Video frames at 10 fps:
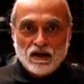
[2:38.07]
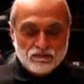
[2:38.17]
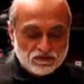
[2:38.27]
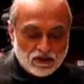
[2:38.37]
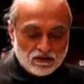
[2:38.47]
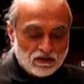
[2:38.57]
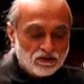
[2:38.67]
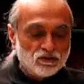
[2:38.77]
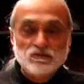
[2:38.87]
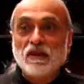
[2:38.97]
So
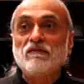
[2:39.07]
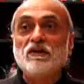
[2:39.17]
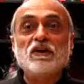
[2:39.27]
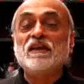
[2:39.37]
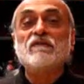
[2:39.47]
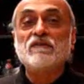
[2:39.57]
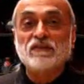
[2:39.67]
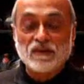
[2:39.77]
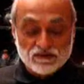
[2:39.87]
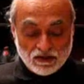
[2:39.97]
you'll never learn
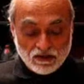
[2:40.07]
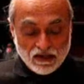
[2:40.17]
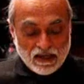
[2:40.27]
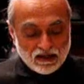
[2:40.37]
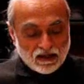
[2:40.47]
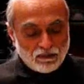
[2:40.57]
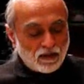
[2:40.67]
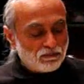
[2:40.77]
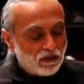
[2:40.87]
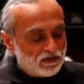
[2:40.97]
everything. So
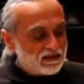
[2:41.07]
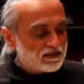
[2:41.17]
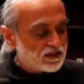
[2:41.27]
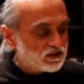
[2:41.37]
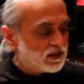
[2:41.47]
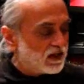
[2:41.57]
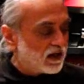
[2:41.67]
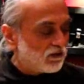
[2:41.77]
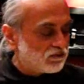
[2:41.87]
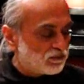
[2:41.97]
in this section
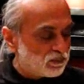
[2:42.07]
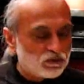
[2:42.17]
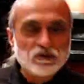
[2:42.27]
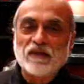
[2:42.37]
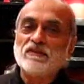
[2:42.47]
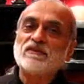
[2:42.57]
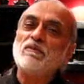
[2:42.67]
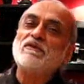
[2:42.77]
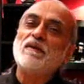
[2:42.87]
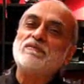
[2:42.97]
here, I've just put together some
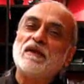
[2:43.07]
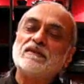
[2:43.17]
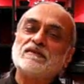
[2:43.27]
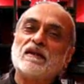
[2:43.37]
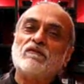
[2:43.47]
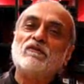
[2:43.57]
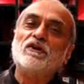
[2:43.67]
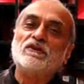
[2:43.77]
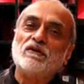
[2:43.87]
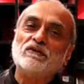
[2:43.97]
of the updates that I've
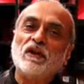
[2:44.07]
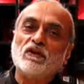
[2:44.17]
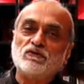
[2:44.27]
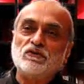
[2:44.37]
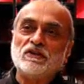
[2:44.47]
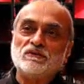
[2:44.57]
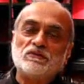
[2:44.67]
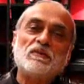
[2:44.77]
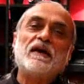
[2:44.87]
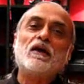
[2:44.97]
learned over the last few years,
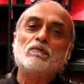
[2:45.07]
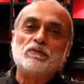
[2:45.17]
which may help